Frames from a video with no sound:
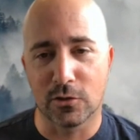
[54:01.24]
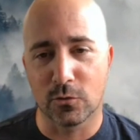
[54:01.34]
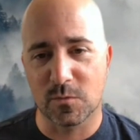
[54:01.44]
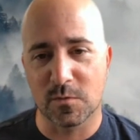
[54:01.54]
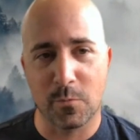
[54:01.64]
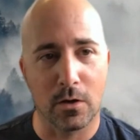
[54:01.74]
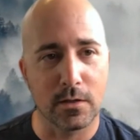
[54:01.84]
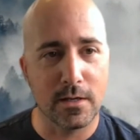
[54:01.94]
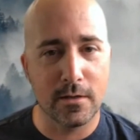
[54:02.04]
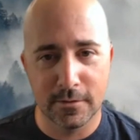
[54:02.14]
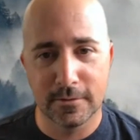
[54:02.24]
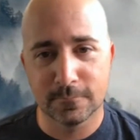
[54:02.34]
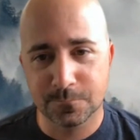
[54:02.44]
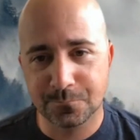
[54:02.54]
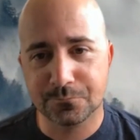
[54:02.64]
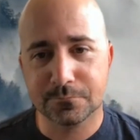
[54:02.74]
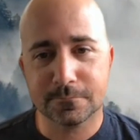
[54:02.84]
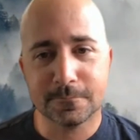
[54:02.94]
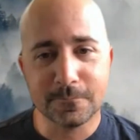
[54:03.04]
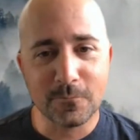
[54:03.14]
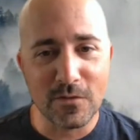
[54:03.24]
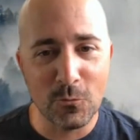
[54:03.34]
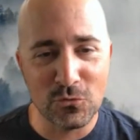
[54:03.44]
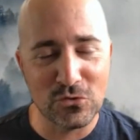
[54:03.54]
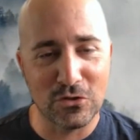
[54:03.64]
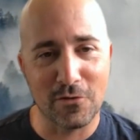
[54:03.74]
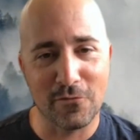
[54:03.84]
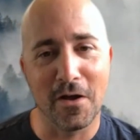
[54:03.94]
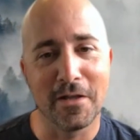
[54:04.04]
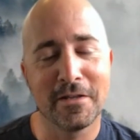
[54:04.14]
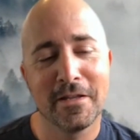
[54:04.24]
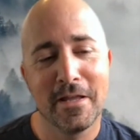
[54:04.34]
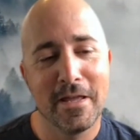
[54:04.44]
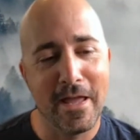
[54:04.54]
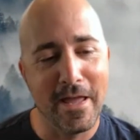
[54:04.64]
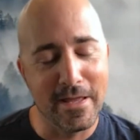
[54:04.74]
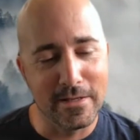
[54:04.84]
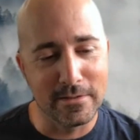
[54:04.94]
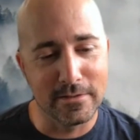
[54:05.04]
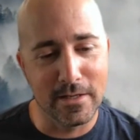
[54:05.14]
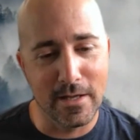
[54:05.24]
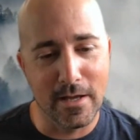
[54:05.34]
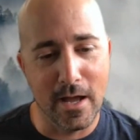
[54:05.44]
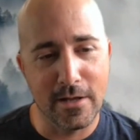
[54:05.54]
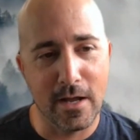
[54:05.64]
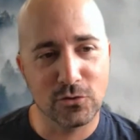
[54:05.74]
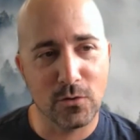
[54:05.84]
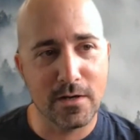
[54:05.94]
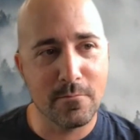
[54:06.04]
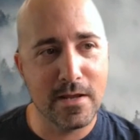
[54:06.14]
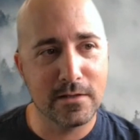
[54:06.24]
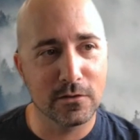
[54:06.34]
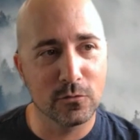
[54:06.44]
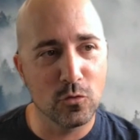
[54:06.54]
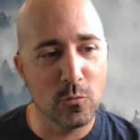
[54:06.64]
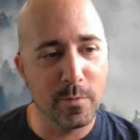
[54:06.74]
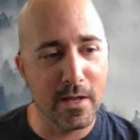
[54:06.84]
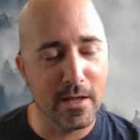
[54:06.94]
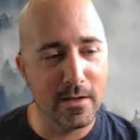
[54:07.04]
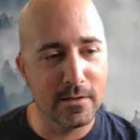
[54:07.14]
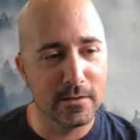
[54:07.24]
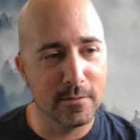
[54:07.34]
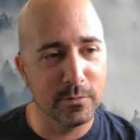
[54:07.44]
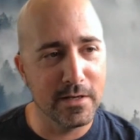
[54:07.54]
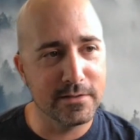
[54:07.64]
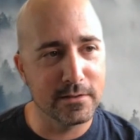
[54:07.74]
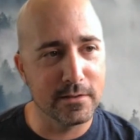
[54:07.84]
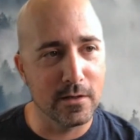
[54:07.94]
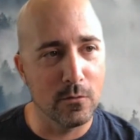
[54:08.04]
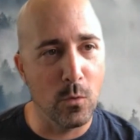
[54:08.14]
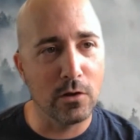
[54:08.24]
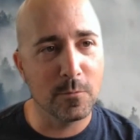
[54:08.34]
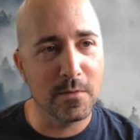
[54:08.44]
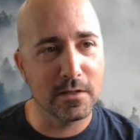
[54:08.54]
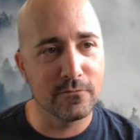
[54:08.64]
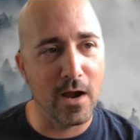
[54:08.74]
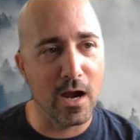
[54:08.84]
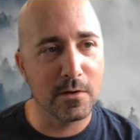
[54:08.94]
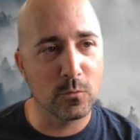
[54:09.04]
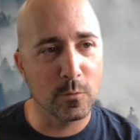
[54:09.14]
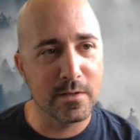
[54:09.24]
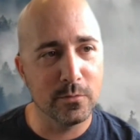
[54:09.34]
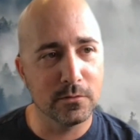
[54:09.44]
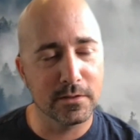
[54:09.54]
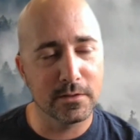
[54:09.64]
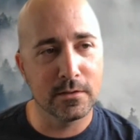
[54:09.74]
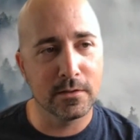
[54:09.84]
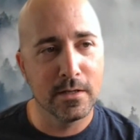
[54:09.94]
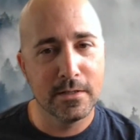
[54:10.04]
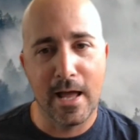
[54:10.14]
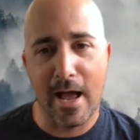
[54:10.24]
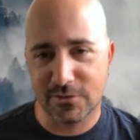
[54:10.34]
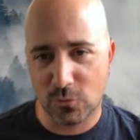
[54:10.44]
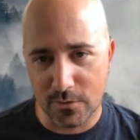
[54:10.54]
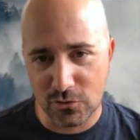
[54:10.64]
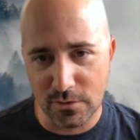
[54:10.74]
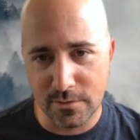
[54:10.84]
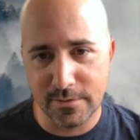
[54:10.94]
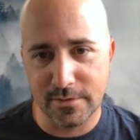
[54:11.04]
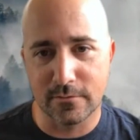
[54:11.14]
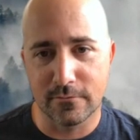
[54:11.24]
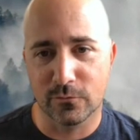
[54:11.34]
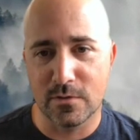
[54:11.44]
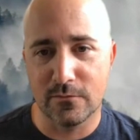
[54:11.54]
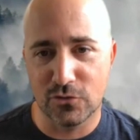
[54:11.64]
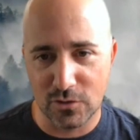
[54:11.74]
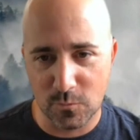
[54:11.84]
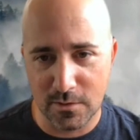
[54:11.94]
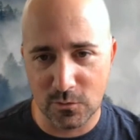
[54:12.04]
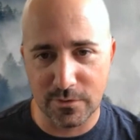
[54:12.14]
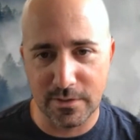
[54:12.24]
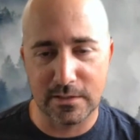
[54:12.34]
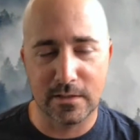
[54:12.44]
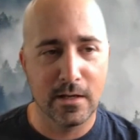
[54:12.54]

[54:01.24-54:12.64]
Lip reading: Christmas party, which was a lot of fun. And I try to make the group a place, a welcoming environment where people can ask questions and free of judgment, where they can